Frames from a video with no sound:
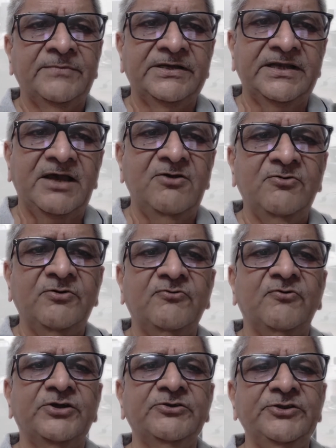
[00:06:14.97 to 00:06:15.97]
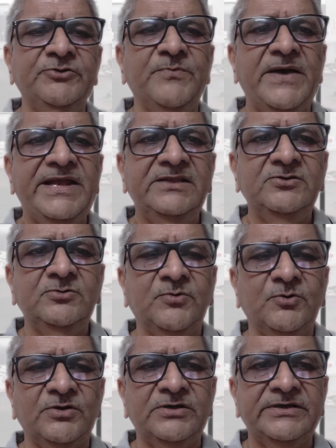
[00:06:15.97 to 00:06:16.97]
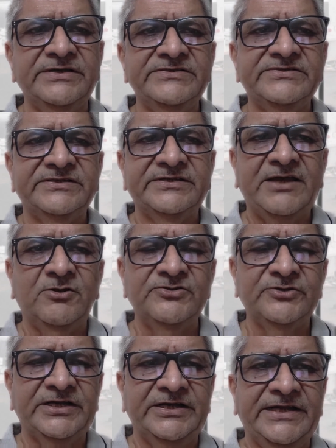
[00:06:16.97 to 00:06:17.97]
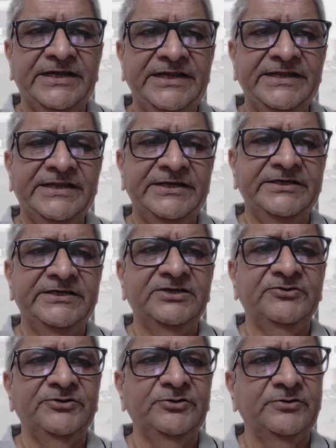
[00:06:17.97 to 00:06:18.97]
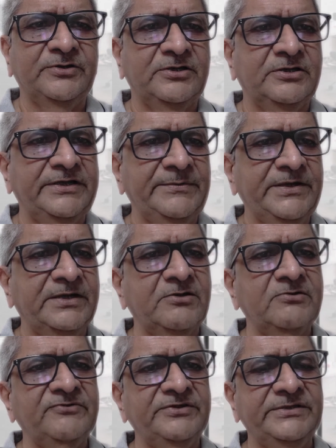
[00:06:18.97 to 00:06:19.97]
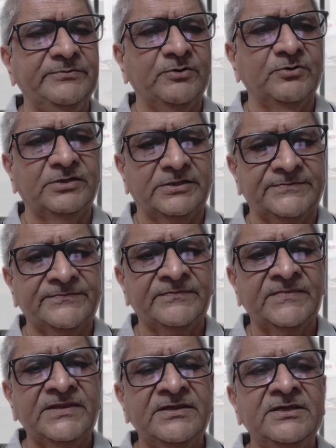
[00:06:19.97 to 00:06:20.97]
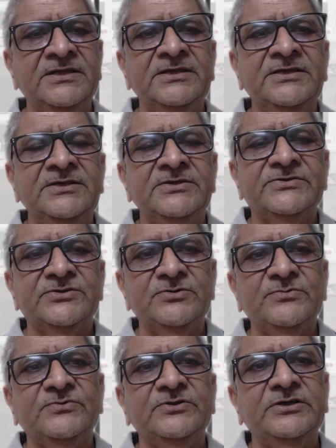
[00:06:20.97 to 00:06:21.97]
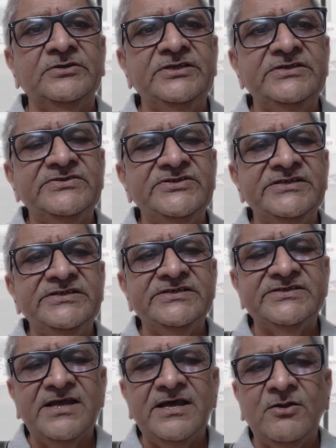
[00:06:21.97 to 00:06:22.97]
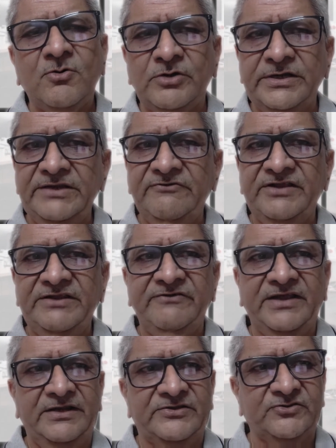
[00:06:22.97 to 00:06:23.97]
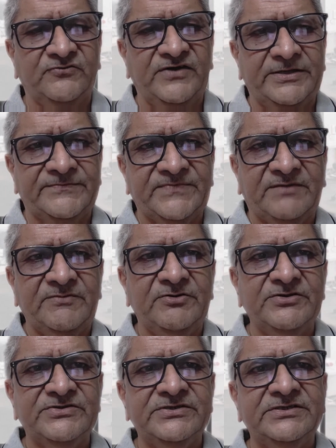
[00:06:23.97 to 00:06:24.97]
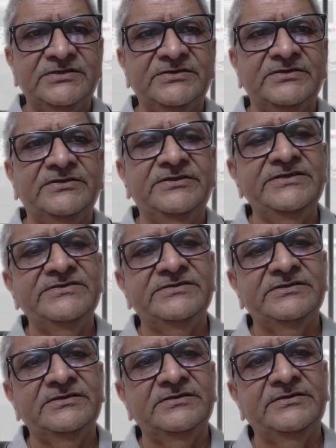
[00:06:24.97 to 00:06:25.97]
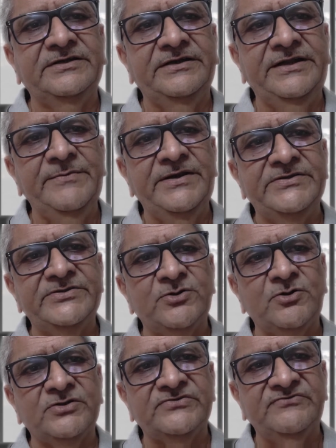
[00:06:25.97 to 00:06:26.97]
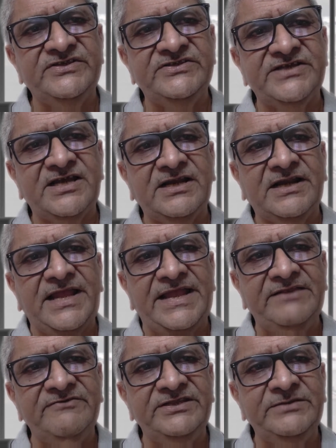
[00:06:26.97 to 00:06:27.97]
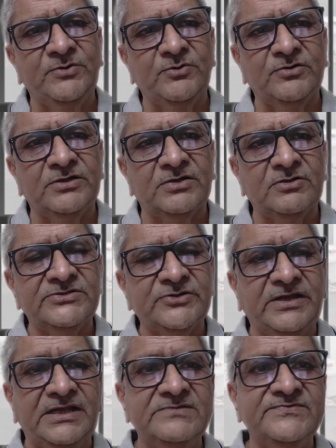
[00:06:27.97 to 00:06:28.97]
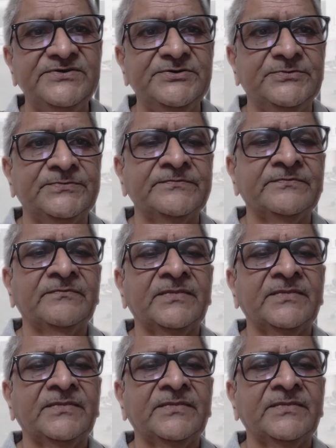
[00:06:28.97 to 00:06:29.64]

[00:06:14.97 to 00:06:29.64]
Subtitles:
but now whatever you buy through broker is also getting credited to your Demat account with the broker. So these changes are auguring very well so far, because this Demat stocks which are lying with the broker also helps you